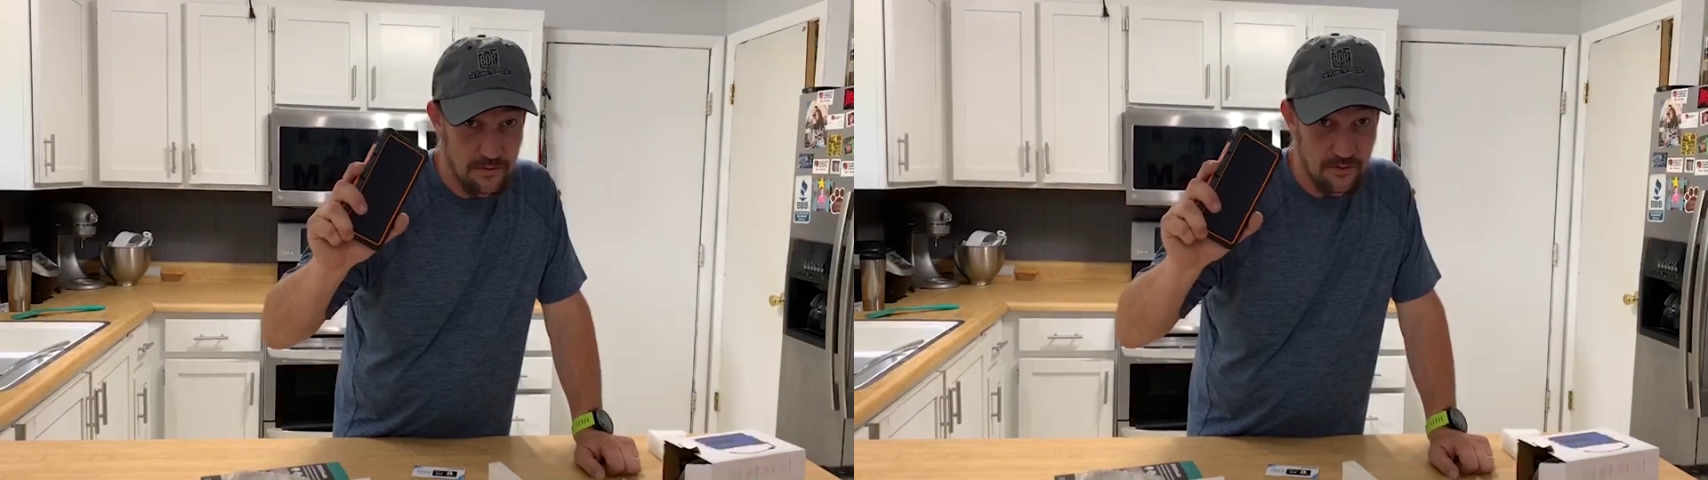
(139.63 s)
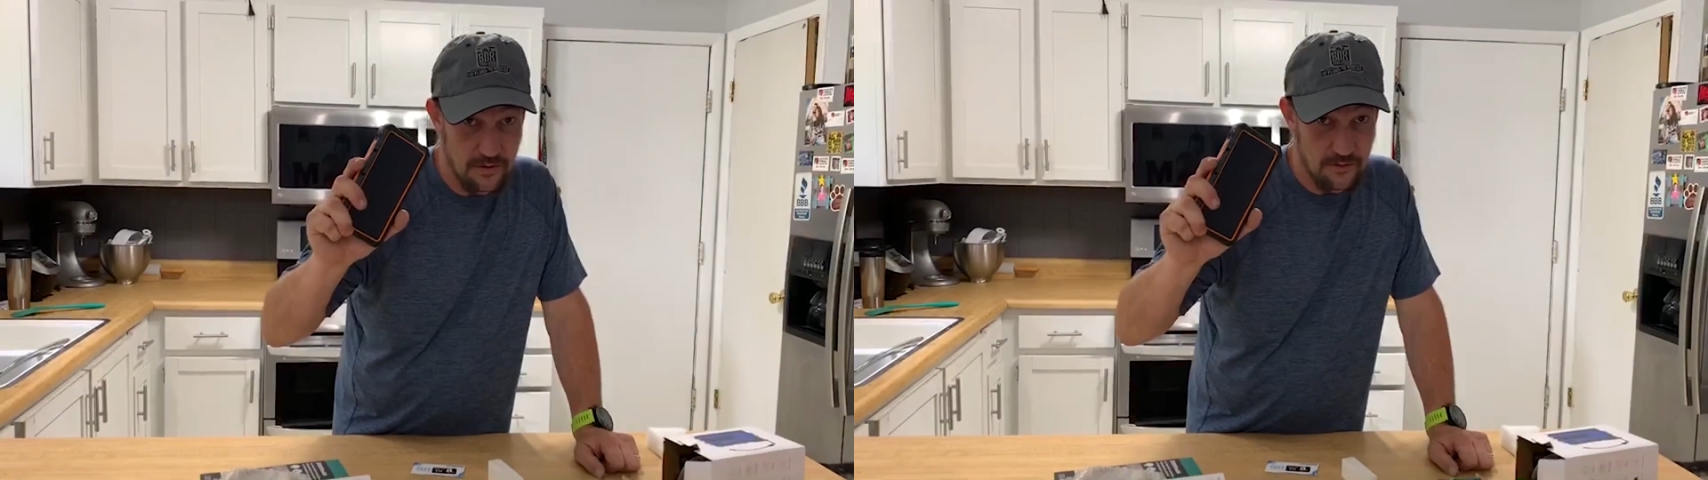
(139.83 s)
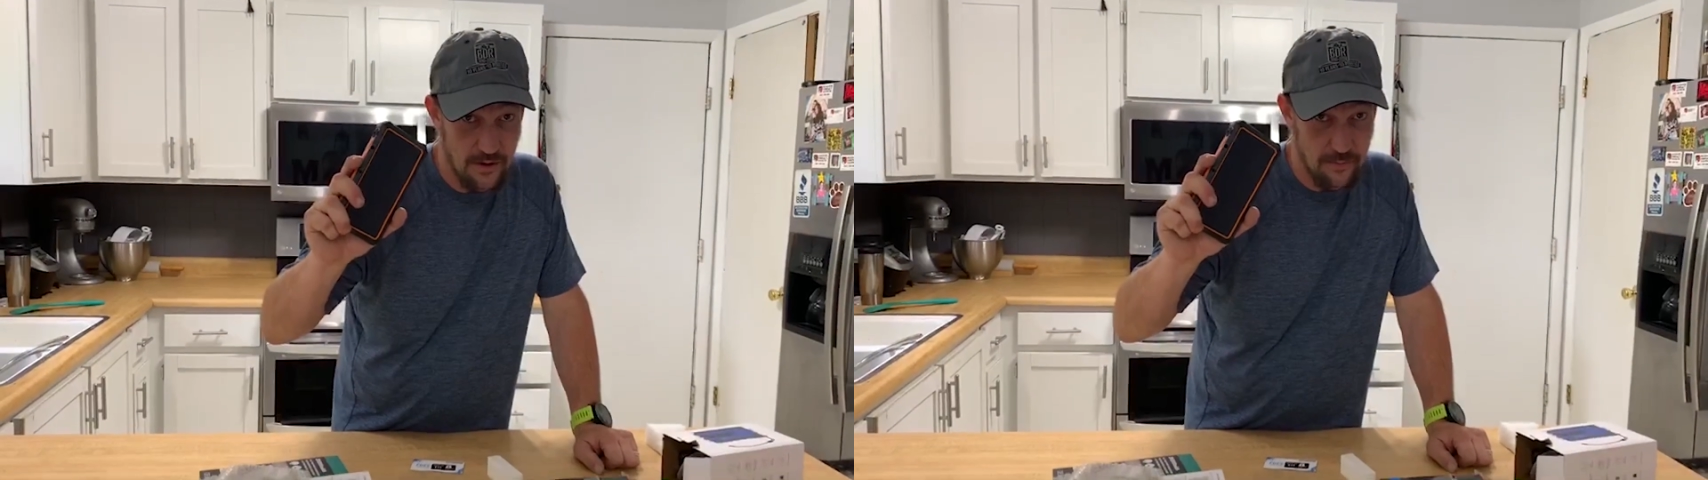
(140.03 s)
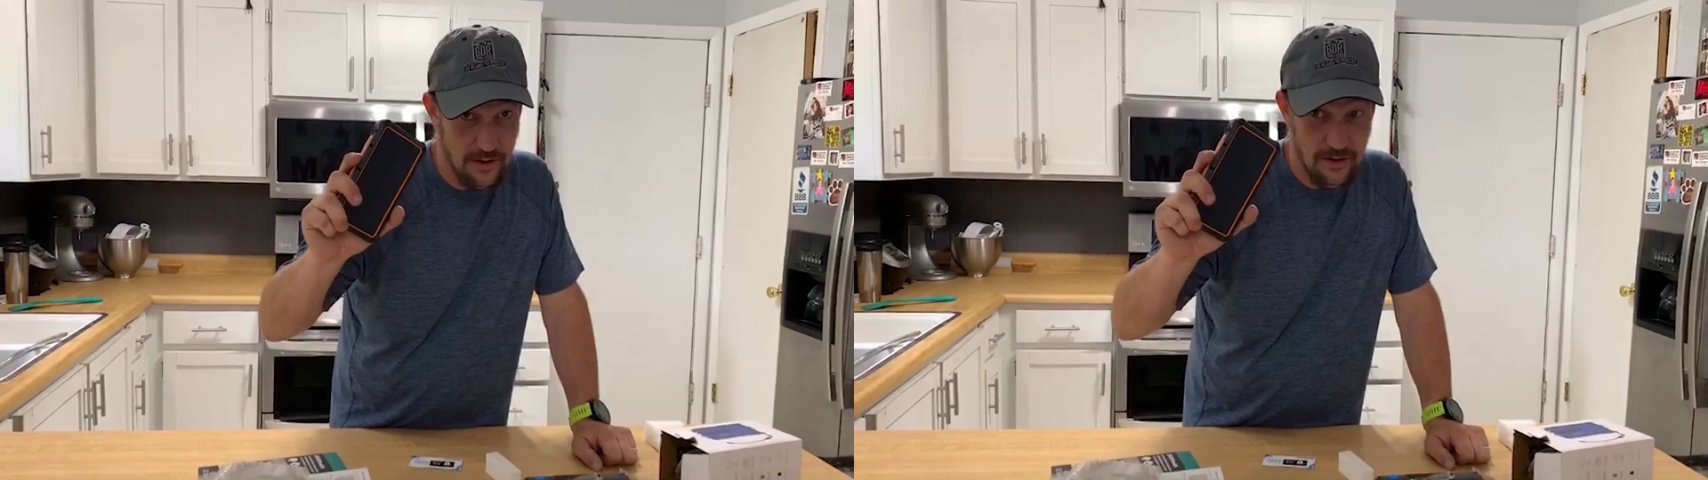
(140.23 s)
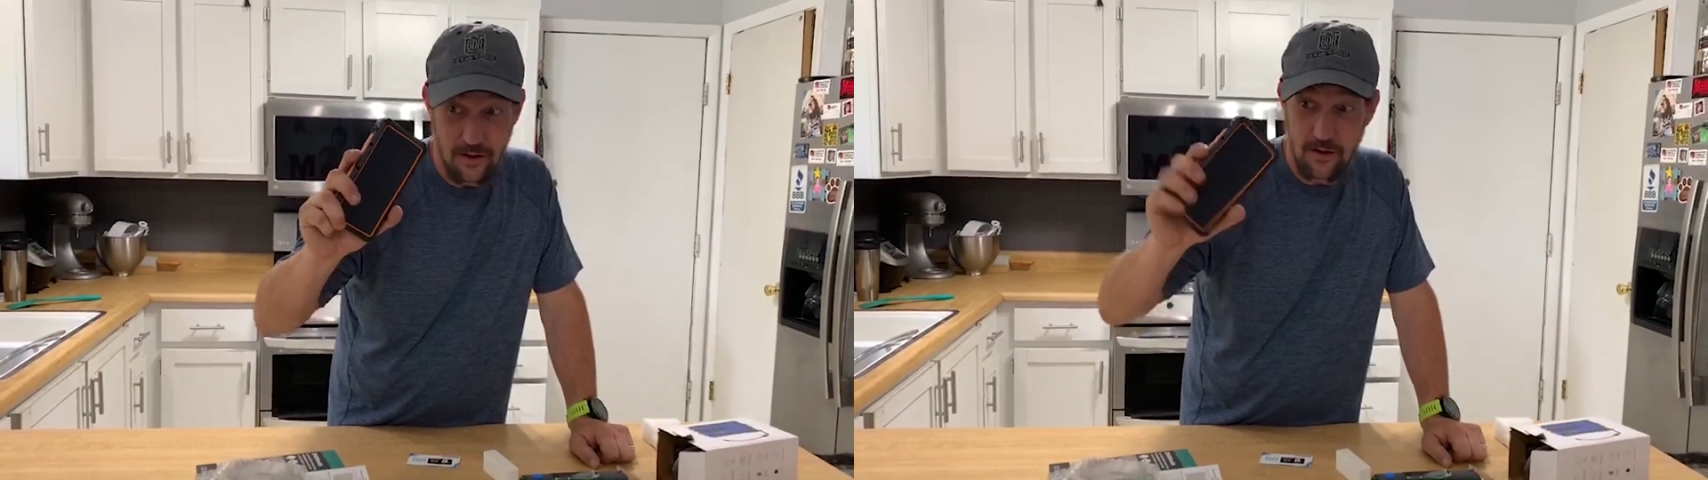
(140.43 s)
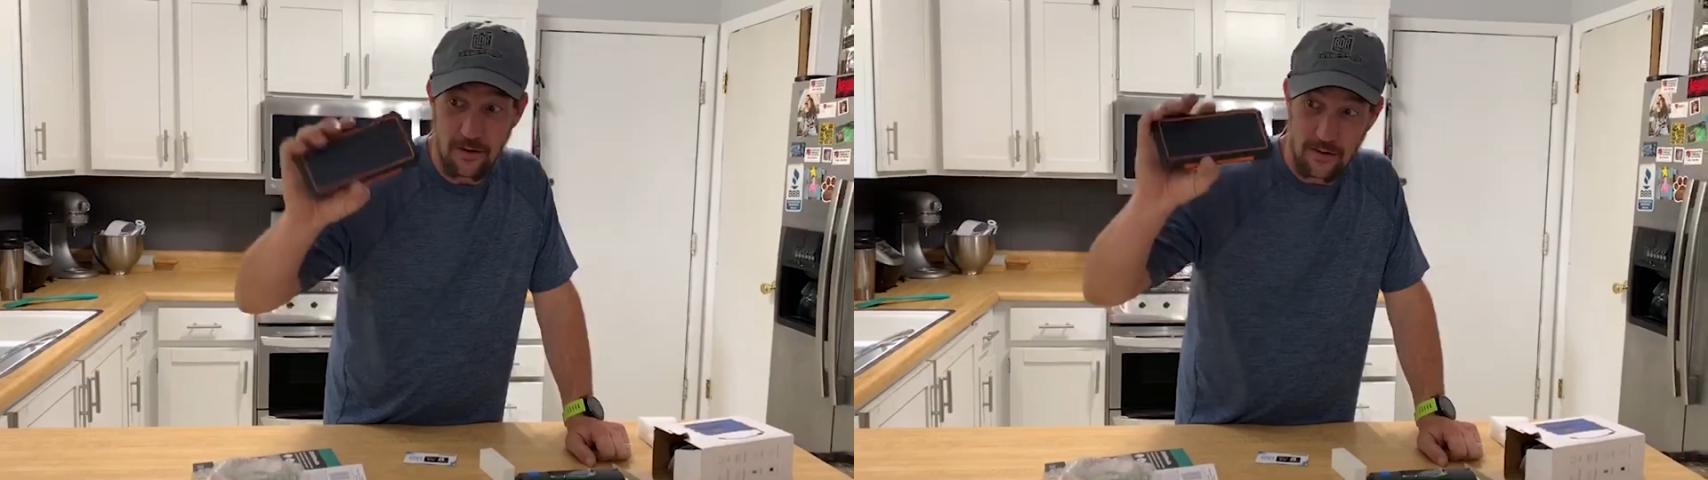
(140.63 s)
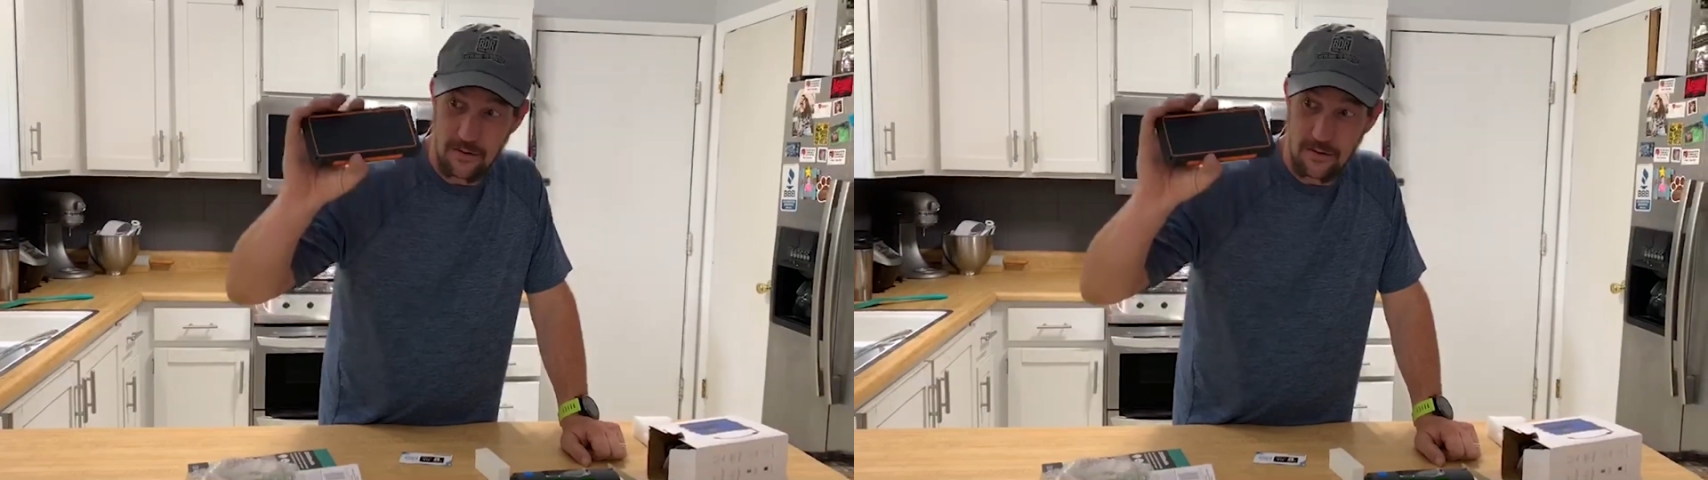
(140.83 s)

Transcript: to the Utah BDR.